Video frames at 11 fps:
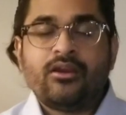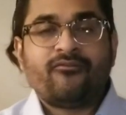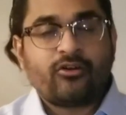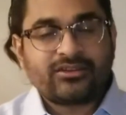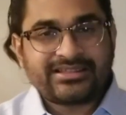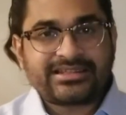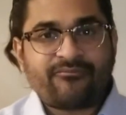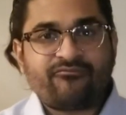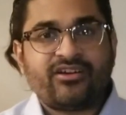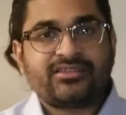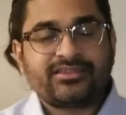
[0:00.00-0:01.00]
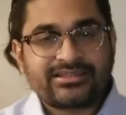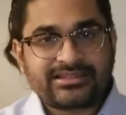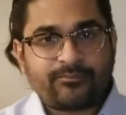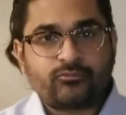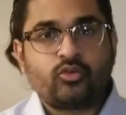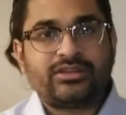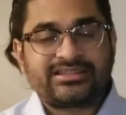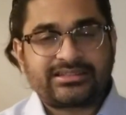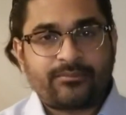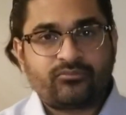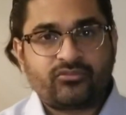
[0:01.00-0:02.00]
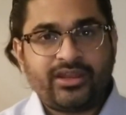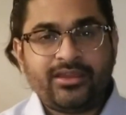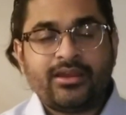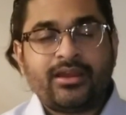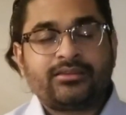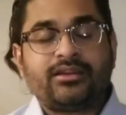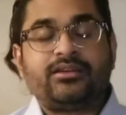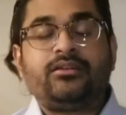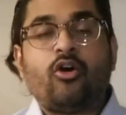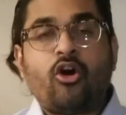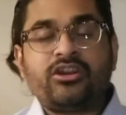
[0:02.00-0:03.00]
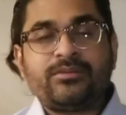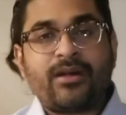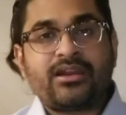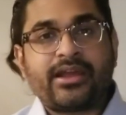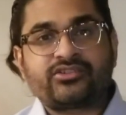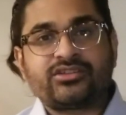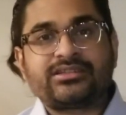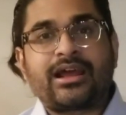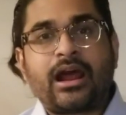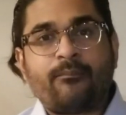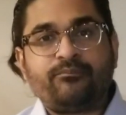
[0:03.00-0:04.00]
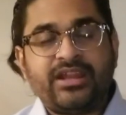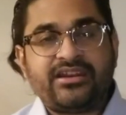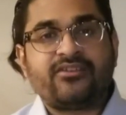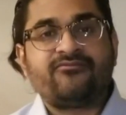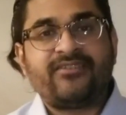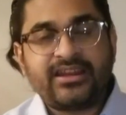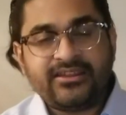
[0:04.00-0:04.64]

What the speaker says: for the step 1, the step 2, the step 3. The on-demand lectures are updated very